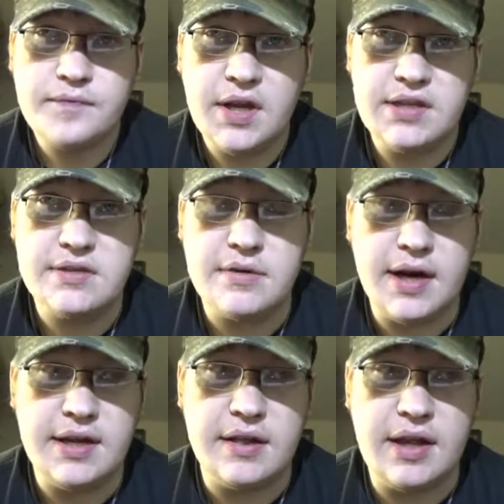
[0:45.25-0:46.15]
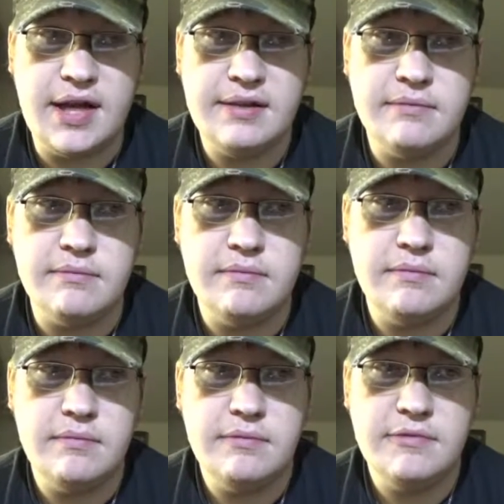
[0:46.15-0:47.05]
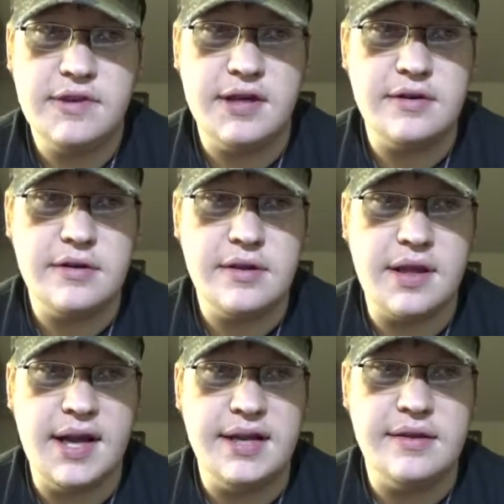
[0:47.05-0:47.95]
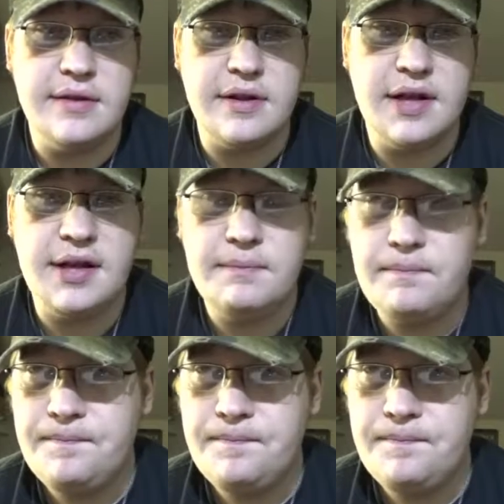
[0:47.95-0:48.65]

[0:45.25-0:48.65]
It just rained a lot and thundered and lightened a lot.